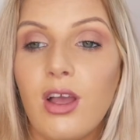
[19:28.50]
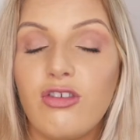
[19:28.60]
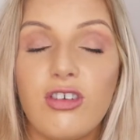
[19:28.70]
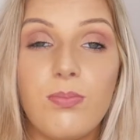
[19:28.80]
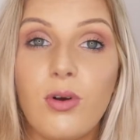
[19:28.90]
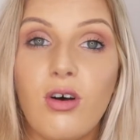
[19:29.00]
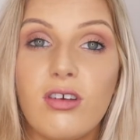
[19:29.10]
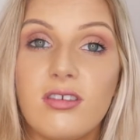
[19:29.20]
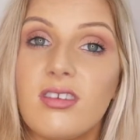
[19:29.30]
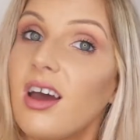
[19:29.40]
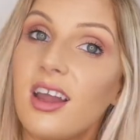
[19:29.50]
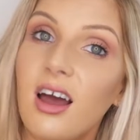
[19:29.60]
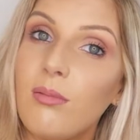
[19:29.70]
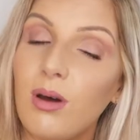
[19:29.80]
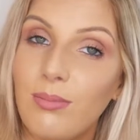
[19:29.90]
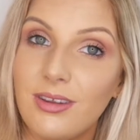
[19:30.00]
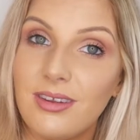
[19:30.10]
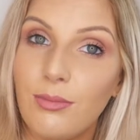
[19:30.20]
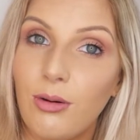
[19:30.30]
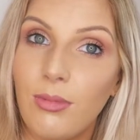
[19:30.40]
just because I am a
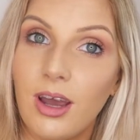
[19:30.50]
busy mum.